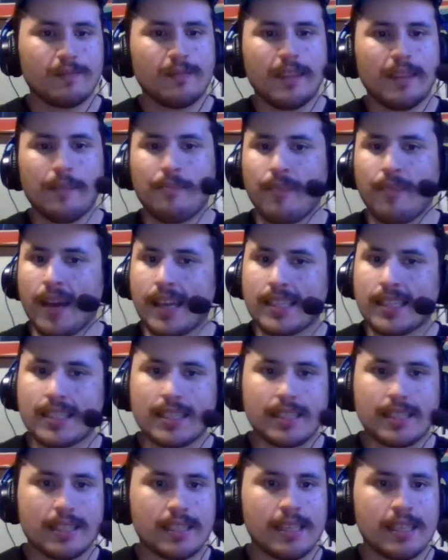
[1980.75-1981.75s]
The
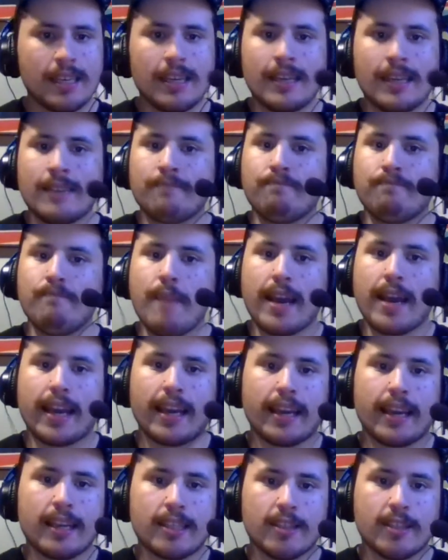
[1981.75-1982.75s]
best Mecha
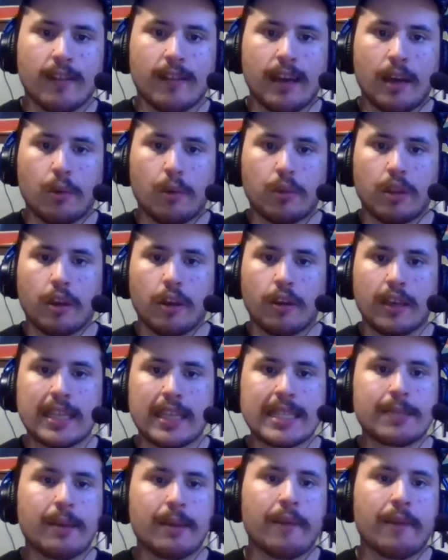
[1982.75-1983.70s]
Godzilla out there. He's my